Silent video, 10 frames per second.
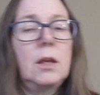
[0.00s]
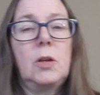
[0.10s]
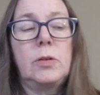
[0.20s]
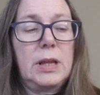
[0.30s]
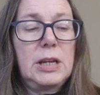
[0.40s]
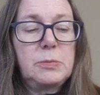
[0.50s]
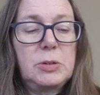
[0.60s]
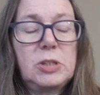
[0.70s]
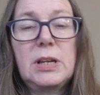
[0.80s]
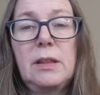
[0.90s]
You'd think as
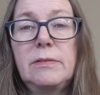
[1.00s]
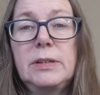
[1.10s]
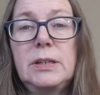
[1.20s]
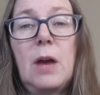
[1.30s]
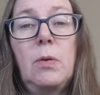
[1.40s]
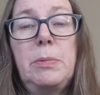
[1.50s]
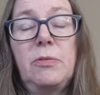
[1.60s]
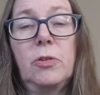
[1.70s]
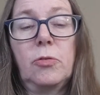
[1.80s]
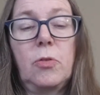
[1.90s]
much as I love it, I would be
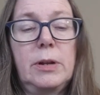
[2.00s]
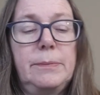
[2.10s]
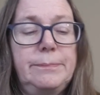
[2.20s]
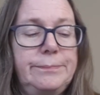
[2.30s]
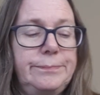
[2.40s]
further on it.